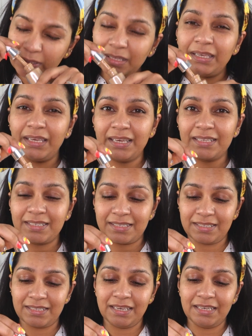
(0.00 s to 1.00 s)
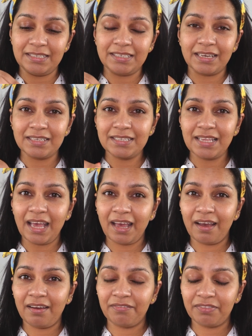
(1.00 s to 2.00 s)
Yes, it does
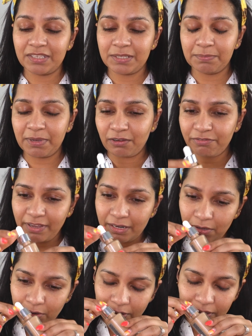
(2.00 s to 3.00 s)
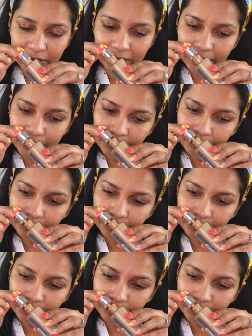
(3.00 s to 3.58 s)
have the smell of alcohol in it.